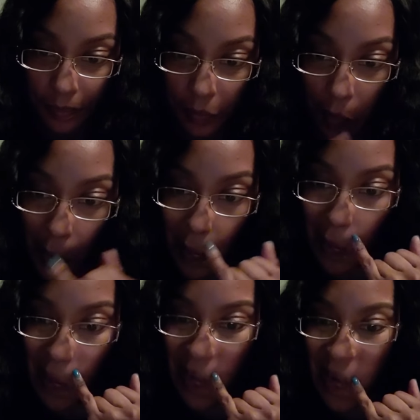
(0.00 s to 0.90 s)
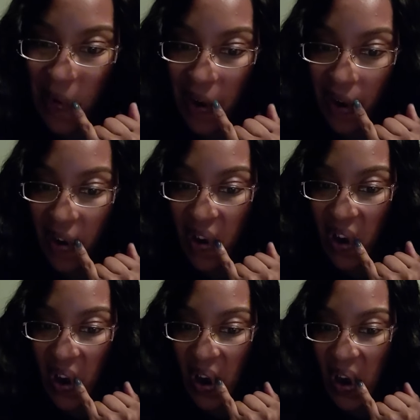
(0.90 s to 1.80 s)

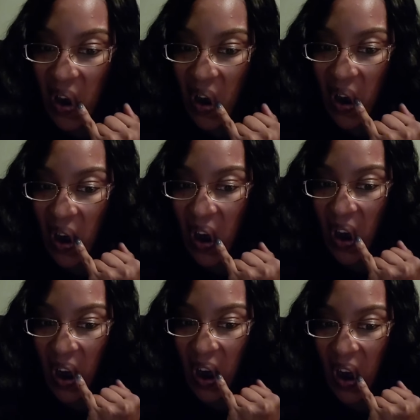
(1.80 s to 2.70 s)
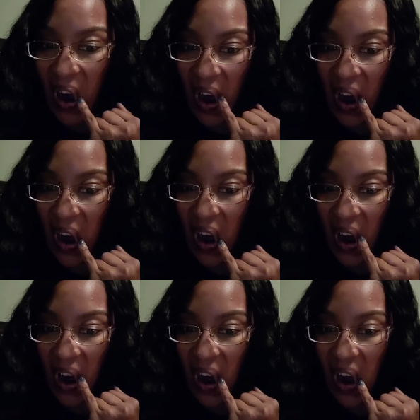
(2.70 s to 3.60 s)

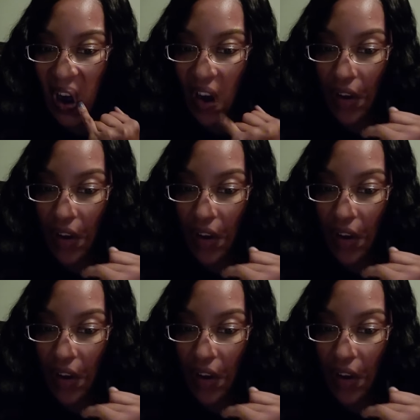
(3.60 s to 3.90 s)
Nobody speaks.